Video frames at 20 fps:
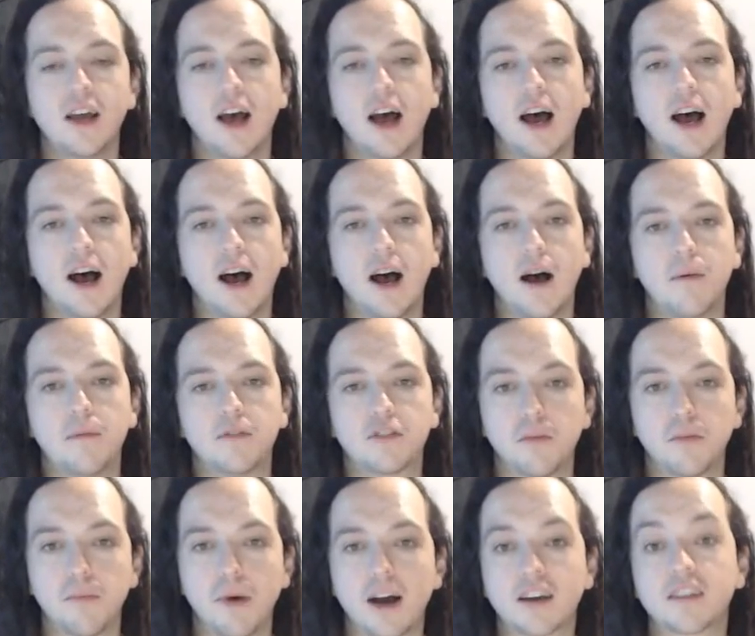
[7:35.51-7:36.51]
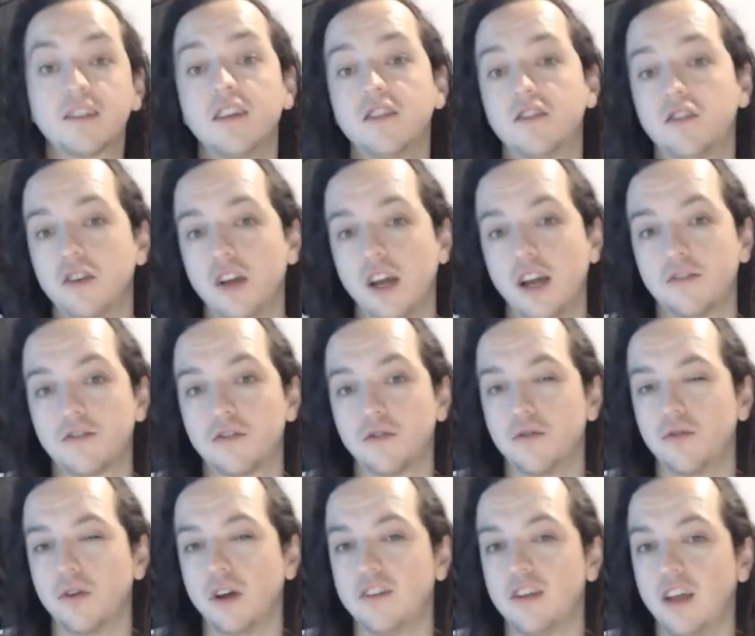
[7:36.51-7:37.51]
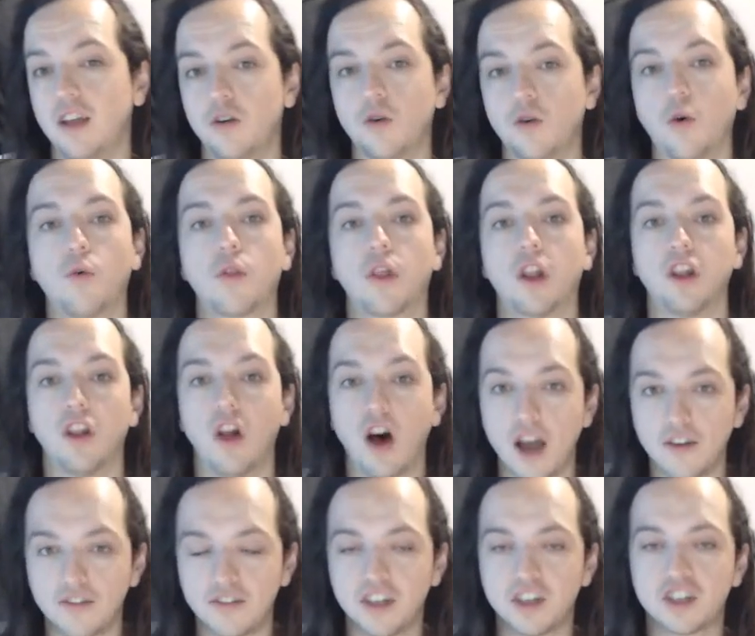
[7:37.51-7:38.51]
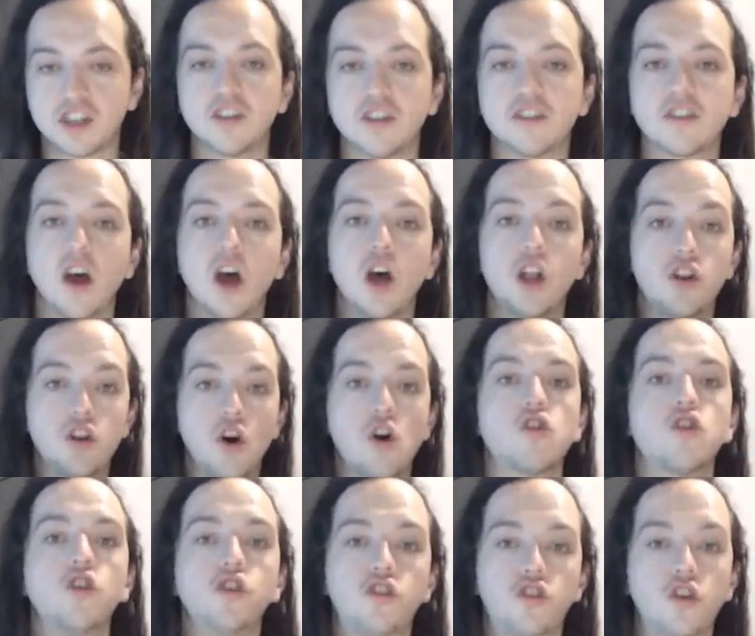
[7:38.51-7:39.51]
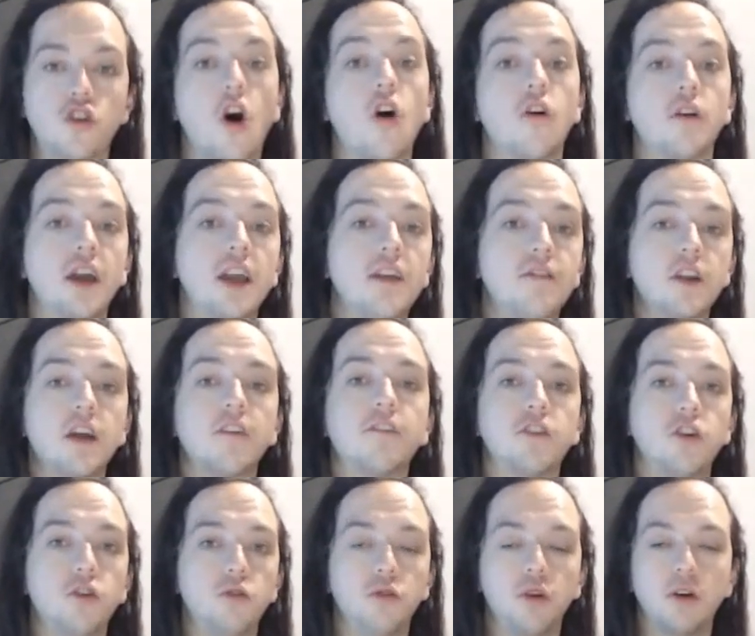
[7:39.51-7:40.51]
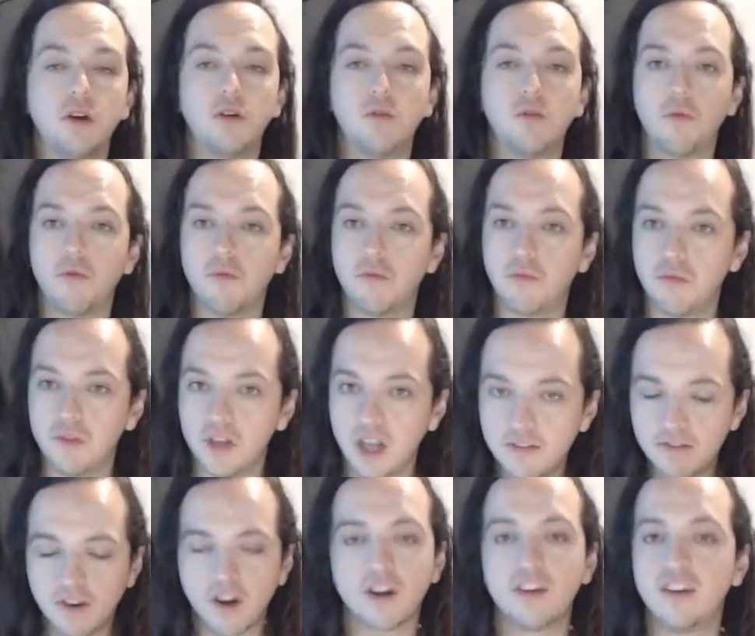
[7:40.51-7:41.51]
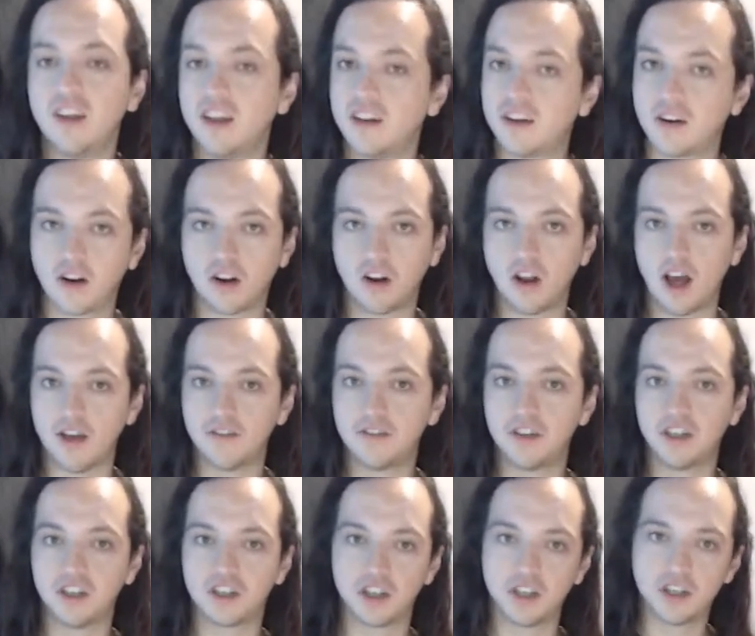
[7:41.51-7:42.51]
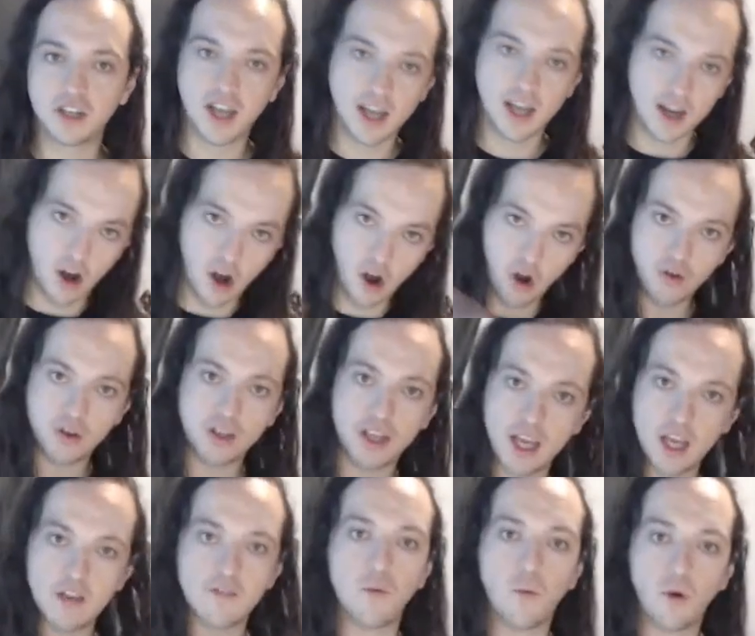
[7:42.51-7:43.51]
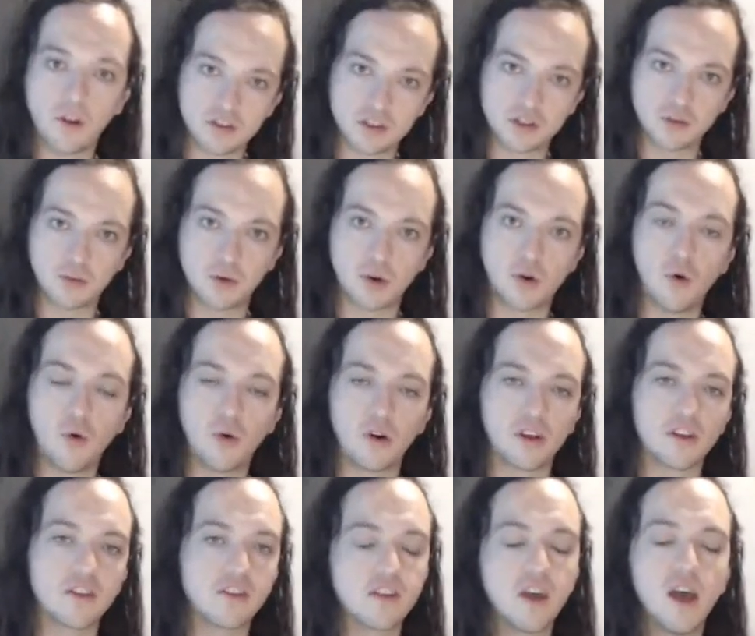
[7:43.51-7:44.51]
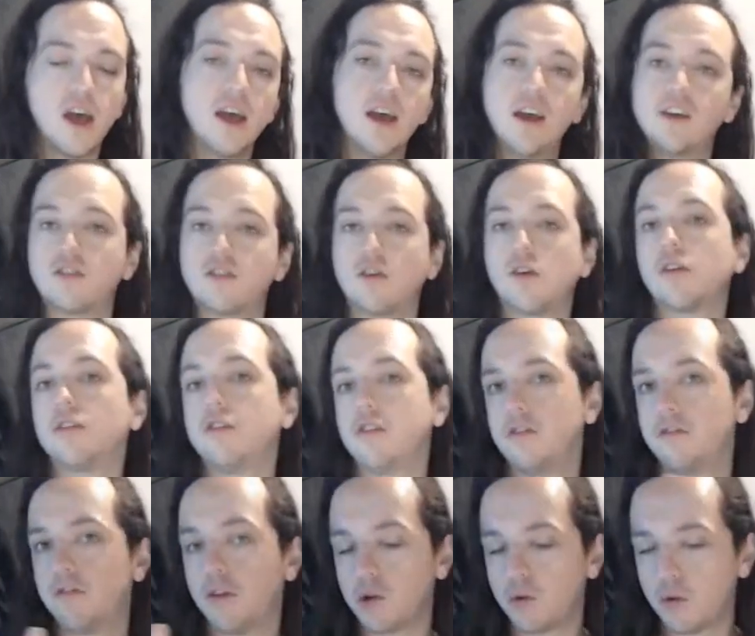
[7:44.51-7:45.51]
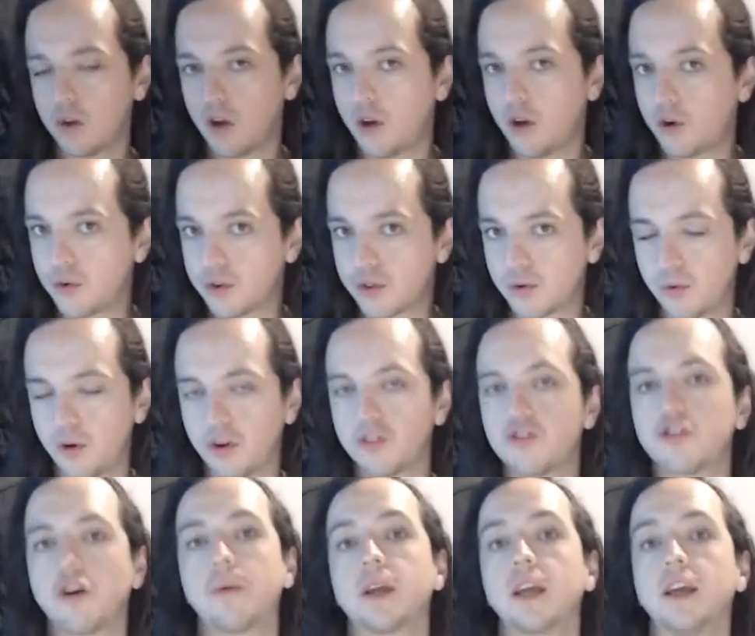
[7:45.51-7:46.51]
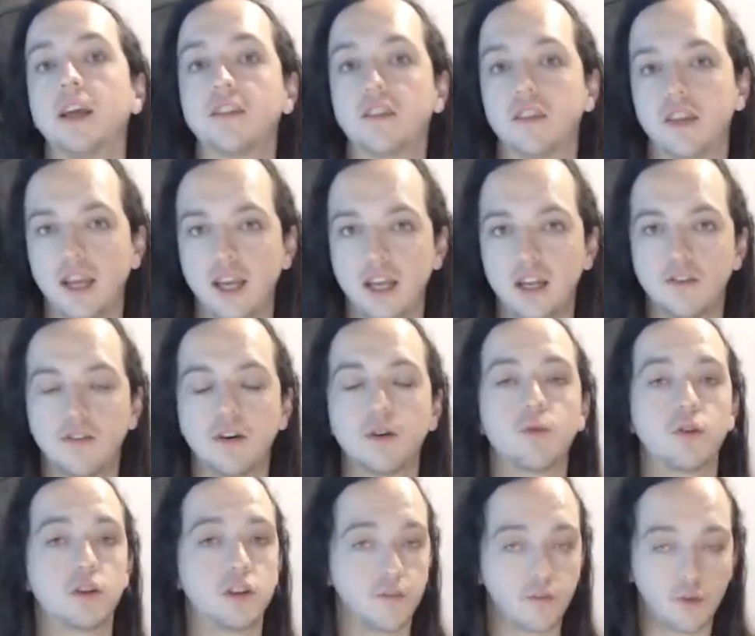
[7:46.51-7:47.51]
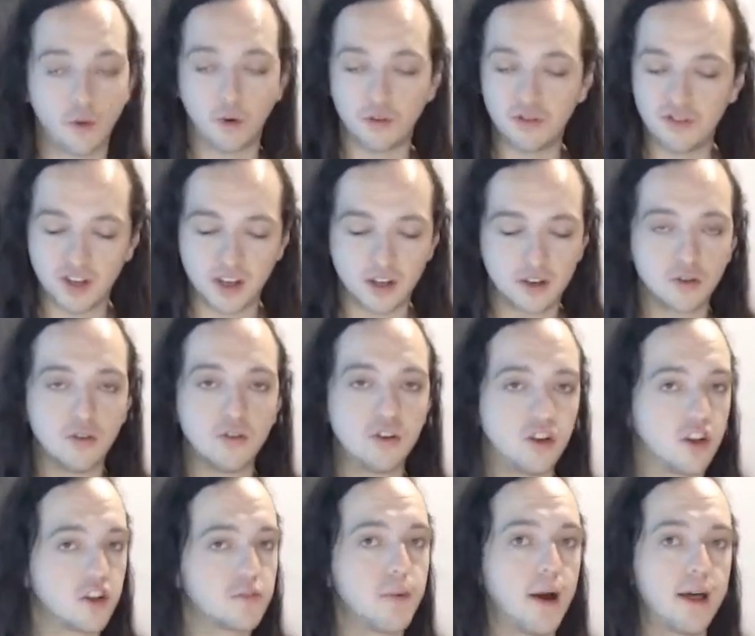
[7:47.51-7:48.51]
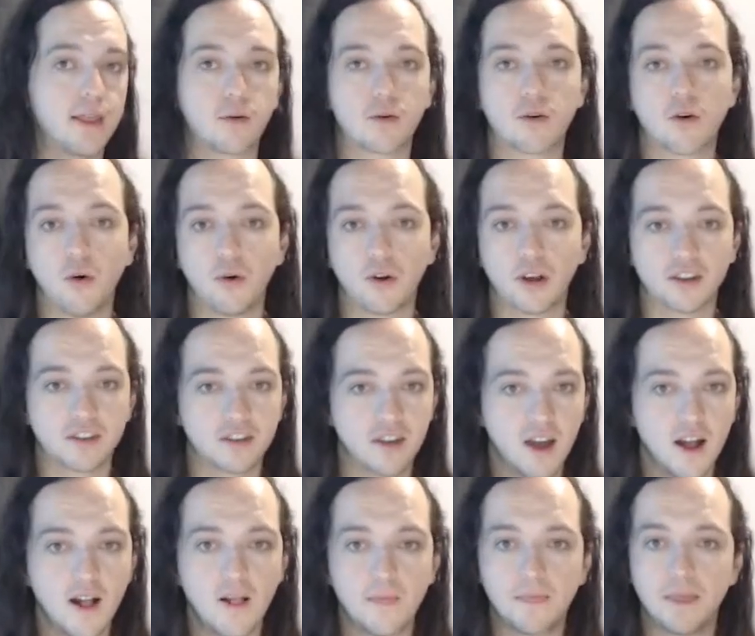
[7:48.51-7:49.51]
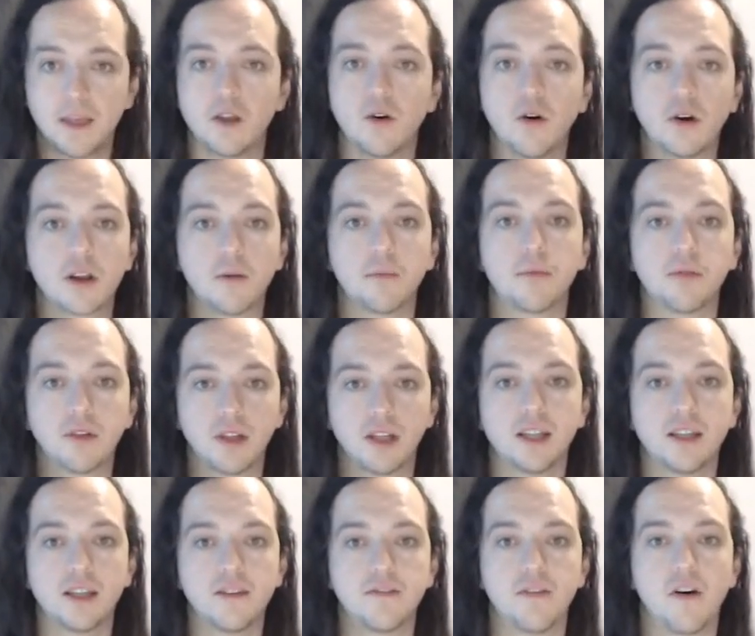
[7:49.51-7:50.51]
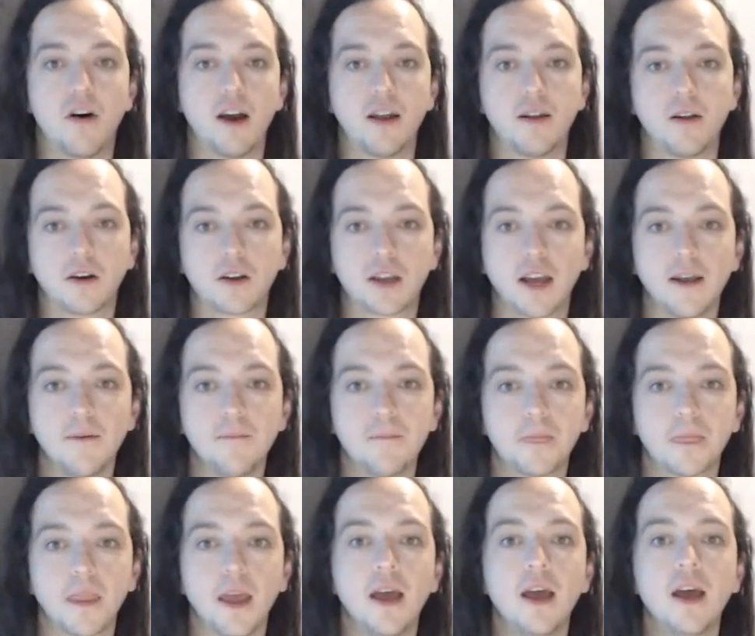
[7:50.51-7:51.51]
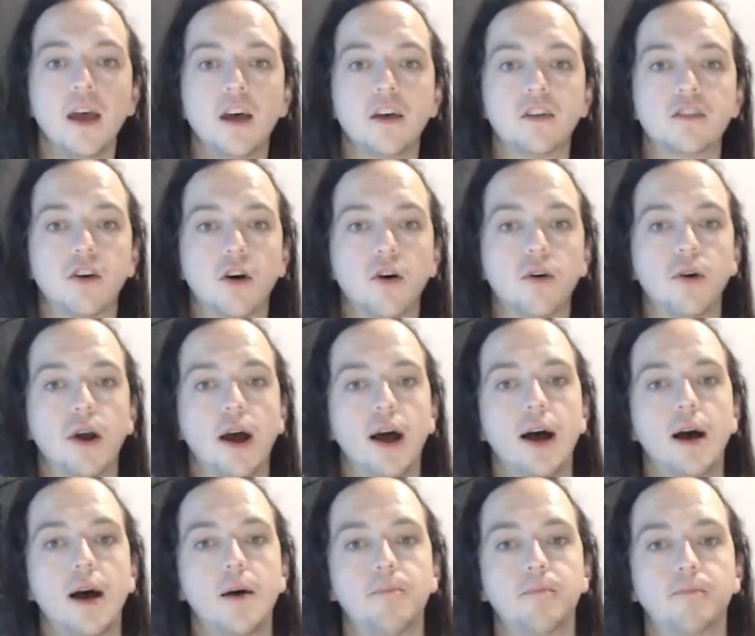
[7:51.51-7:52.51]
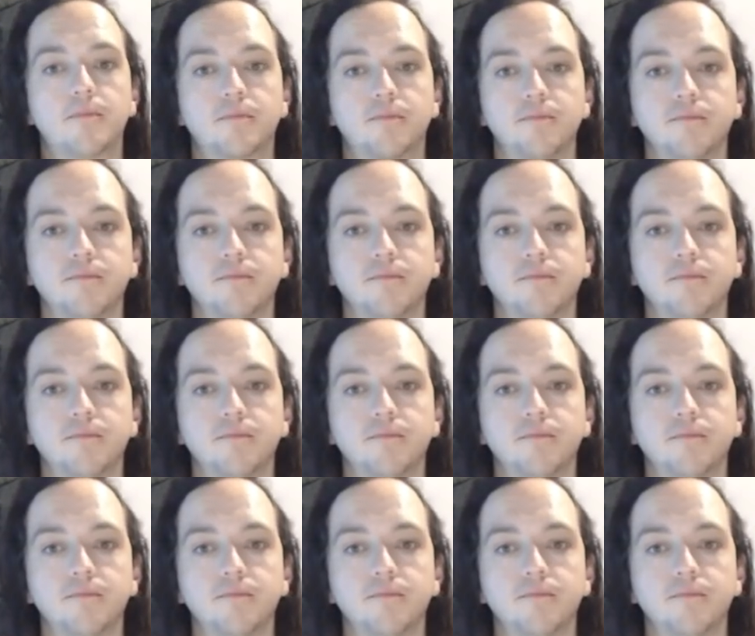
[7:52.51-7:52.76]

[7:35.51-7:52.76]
So Mark says, do you have to attend all the live sessions? No, you don't. Even if you never attended a live session and only ever watched the recordings, as long as you follow along with the workshop and get to the end of it, which of course you can do just by the recordings, then you are completely fine. Okay. So,